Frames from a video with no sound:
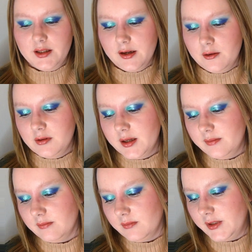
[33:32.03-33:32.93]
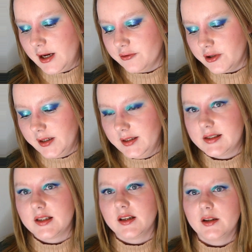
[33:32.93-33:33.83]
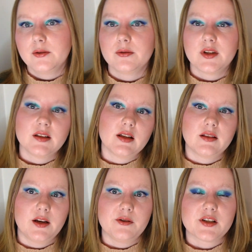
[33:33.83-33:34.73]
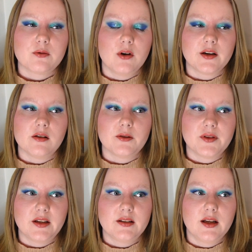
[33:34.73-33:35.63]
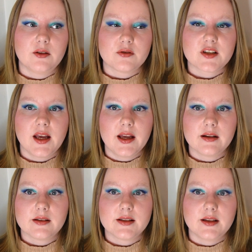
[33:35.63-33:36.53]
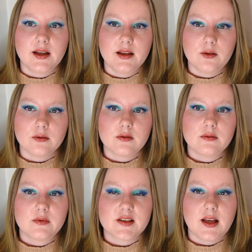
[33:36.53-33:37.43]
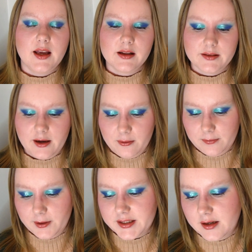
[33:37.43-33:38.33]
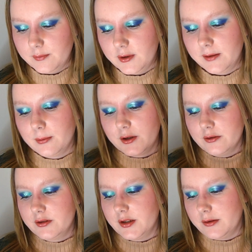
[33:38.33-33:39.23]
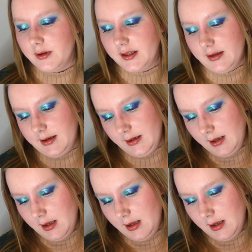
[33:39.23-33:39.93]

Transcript: only downside is that I do think that there is quite a lot that they could scale down. For example, if we're considering the